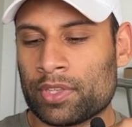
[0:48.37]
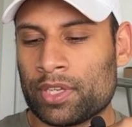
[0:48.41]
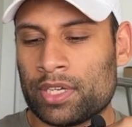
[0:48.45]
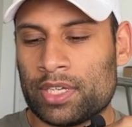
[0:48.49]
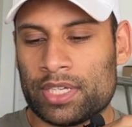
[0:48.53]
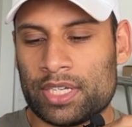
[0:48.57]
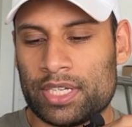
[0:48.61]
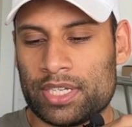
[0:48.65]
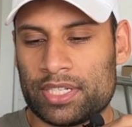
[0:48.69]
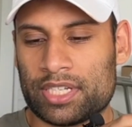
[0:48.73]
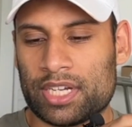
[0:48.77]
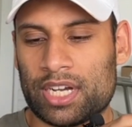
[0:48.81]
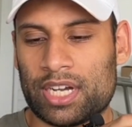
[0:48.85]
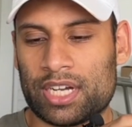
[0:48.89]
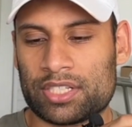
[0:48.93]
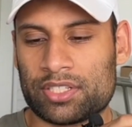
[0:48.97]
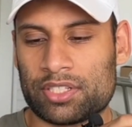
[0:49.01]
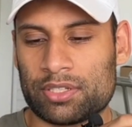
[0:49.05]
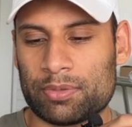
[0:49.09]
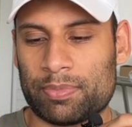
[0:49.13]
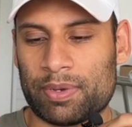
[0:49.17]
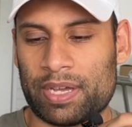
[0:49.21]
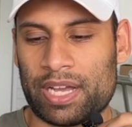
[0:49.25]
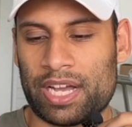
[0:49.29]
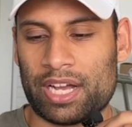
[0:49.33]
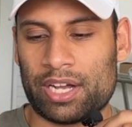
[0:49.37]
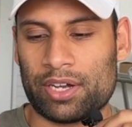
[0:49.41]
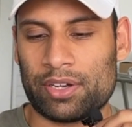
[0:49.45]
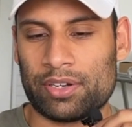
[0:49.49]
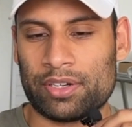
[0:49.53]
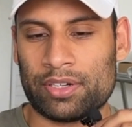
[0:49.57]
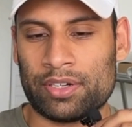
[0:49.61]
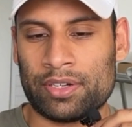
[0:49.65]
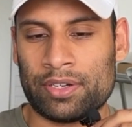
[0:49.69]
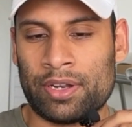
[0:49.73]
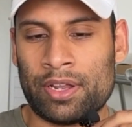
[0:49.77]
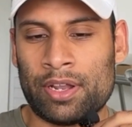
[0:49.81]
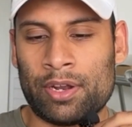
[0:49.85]
he talks
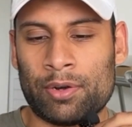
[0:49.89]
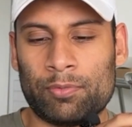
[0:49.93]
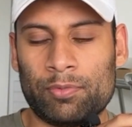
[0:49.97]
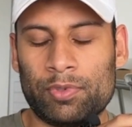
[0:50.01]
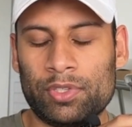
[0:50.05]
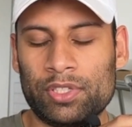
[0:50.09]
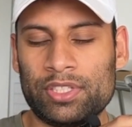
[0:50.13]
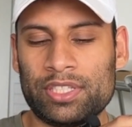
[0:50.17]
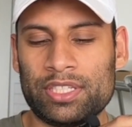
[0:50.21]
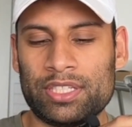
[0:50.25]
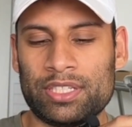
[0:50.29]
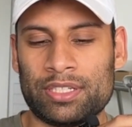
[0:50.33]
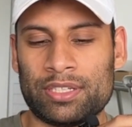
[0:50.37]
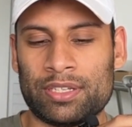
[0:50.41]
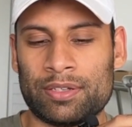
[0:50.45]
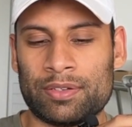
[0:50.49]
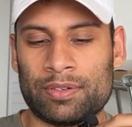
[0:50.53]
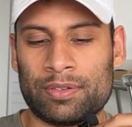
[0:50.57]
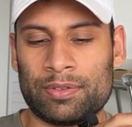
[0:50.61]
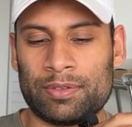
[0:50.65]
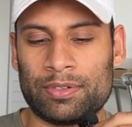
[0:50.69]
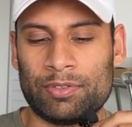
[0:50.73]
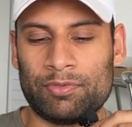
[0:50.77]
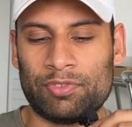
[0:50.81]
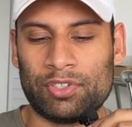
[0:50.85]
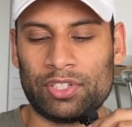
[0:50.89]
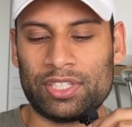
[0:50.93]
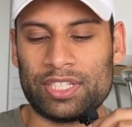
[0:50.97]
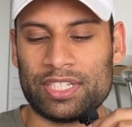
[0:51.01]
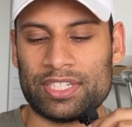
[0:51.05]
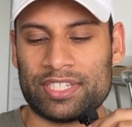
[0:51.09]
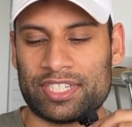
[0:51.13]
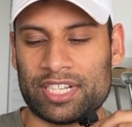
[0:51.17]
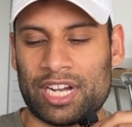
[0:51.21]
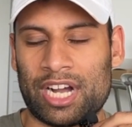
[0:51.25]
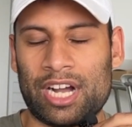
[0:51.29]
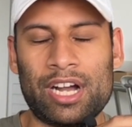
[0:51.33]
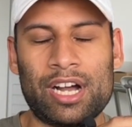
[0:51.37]
about really, he really
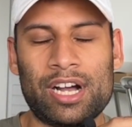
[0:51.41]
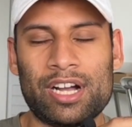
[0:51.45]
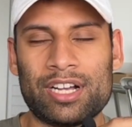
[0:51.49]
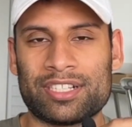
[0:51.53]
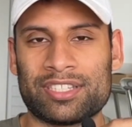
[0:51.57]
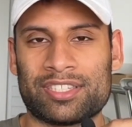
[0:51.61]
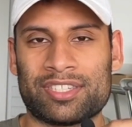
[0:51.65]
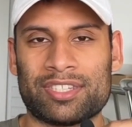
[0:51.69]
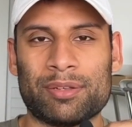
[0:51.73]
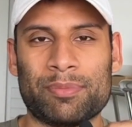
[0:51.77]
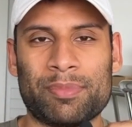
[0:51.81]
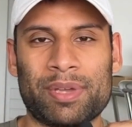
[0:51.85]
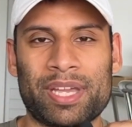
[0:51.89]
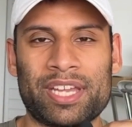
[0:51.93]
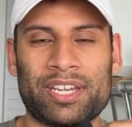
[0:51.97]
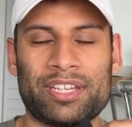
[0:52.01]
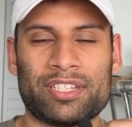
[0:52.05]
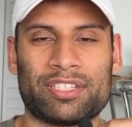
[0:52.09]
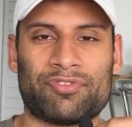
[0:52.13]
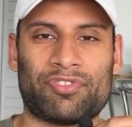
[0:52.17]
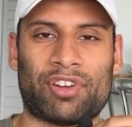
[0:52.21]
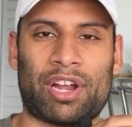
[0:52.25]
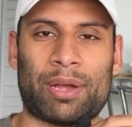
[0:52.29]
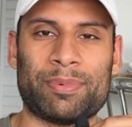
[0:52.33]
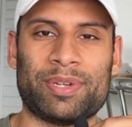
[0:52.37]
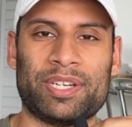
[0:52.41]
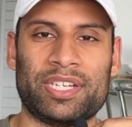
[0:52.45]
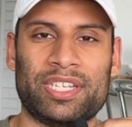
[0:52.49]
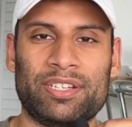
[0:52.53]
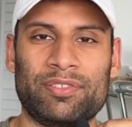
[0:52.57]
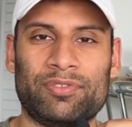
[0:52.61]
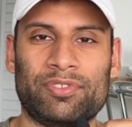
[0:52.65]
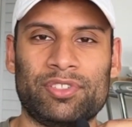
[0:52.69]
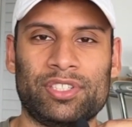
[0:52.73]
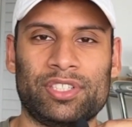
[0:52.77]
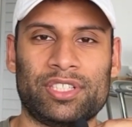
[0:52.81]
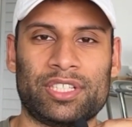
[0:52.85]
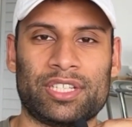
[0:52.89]
dogs the manosphere. I mean, he
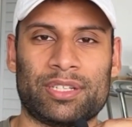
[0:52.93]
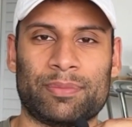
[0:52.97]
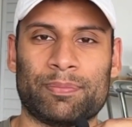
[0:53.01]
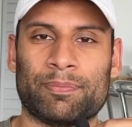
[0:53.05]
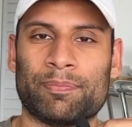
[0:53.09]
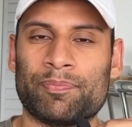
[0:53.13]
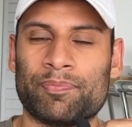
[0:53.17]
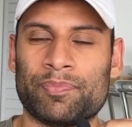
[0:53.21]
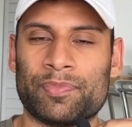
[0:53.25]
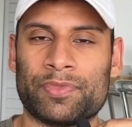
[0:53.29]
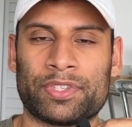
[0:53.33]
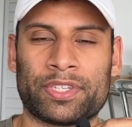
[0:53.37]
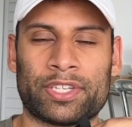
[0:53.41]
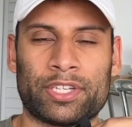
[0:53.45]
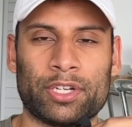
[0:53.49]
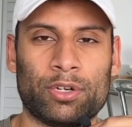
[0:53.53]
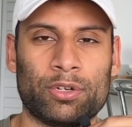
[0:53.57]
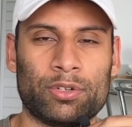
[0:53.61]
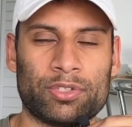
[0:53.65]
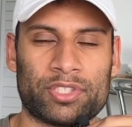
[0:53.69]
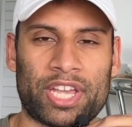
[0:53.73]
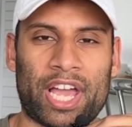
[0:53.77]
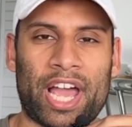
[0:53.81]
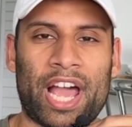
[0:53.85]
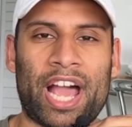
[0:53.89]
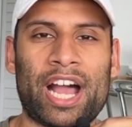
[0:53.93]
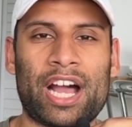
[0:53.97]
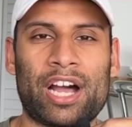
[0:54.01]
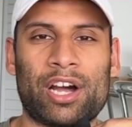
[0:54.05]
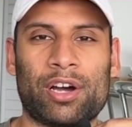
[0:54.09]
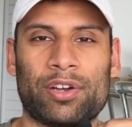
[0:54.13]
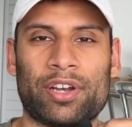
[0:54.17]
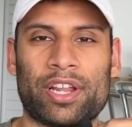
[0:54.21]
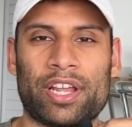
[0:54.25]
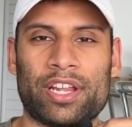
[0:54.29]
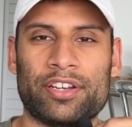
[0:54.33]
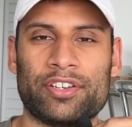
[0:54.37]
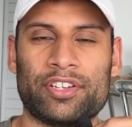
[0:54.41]
really goes
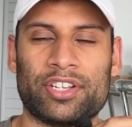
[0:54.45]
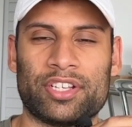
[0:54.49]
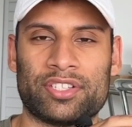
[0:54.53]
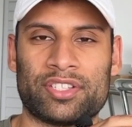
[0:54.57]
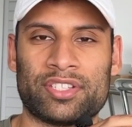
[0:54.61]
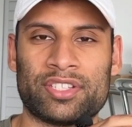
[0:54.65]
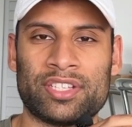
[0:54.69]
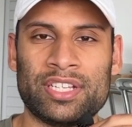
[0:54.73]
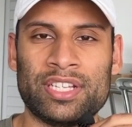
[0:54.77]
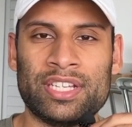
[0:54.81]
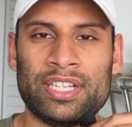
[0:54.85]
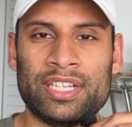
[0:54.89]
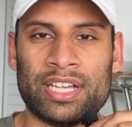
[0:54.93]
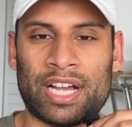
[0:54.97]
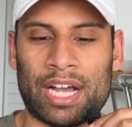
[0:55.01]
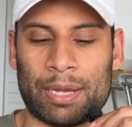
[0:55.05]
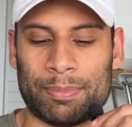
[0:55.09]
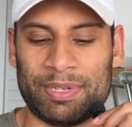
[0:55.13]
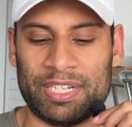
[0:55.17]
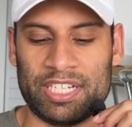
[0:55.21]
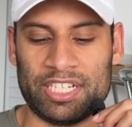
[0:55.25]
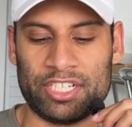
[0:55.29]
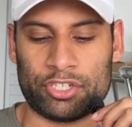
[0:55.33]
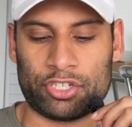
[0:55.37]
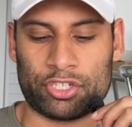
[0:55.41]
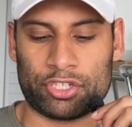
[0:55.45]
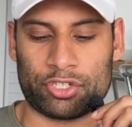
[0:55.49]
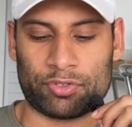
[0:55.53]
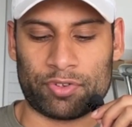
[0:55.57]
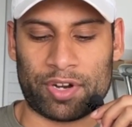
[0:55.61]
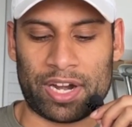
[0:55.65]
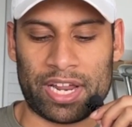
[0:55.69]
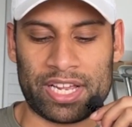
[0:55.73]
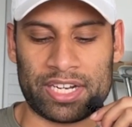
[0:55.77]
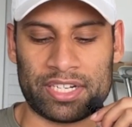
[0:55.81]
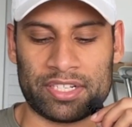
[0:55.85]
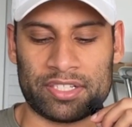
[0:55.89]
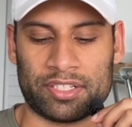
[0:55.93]
out and just I mean, he
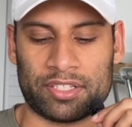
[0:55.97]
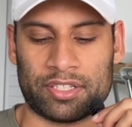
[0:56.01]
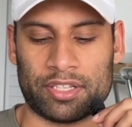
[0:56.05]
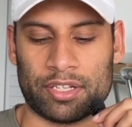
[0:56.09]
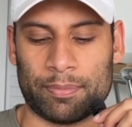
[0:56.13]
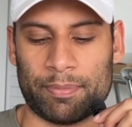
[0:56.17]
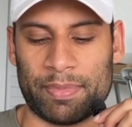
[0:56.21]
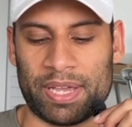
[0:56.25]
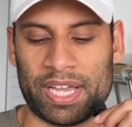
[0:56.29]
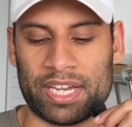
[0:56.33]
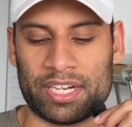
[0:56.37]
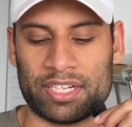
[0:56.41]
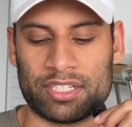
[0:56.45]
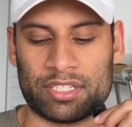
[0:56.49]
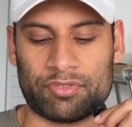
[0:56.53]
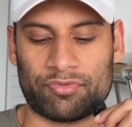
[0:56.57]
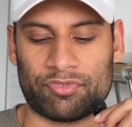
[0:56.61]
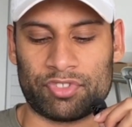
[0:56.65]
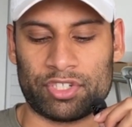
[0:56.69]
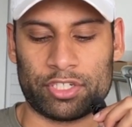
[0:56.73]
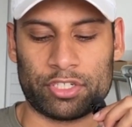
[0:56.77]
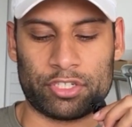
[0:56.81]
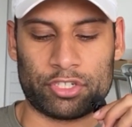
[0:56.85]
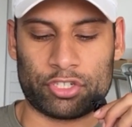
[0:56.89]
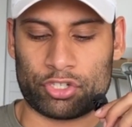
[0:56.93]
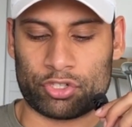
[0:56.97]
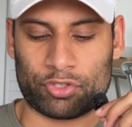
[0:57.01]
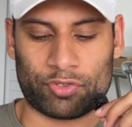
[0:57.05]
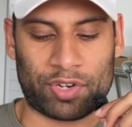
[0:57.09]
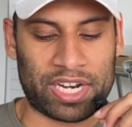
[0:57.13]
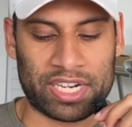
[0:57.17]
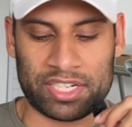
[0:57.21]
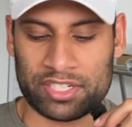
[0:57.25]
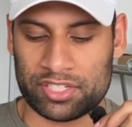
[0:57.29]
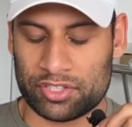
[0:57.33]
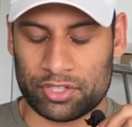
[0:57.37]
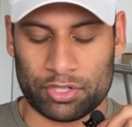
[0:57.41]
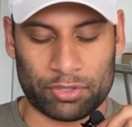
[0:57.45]
shreds the manosphere,
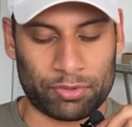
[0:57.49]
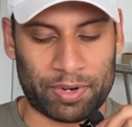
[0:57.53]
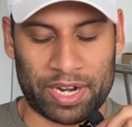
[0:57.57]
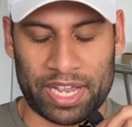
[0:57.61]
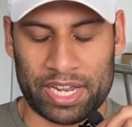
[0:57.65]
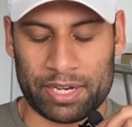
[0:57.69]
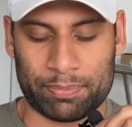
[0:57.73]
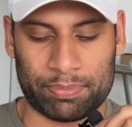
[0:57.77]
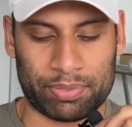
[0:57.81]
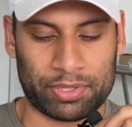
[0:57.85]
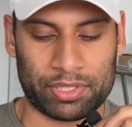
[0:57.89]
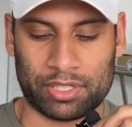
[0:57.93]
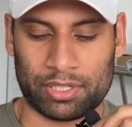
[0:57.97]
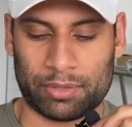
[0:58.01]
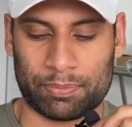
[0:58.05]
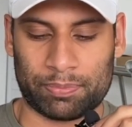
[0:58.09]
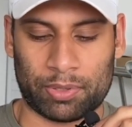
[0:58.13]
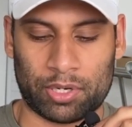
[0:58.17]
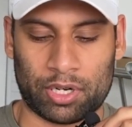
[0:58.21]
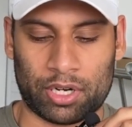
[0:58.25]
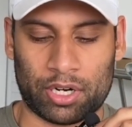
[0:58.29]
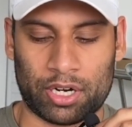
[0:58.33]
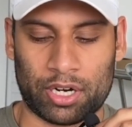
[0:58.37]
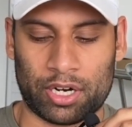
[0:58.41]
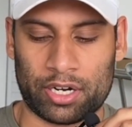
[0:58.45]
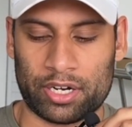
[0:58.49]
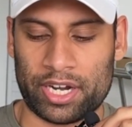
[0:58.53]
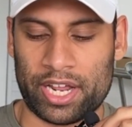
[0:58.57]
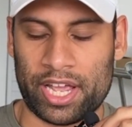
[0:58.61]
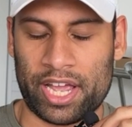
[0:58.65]
shreds the red pill apart.